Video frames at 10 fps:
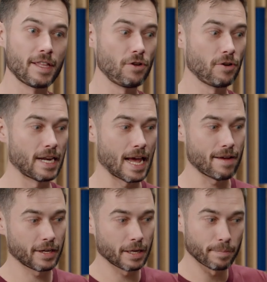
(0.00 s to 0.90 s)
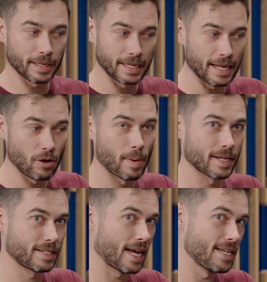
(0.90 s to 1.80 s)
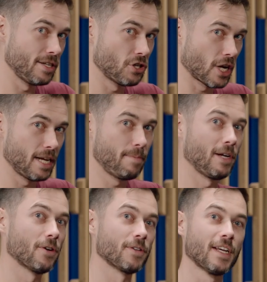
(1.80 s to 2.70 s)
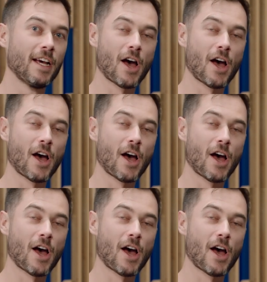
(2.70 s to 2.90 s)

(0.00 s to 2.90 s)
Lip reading: that you can have a complete LBUS daisy chain because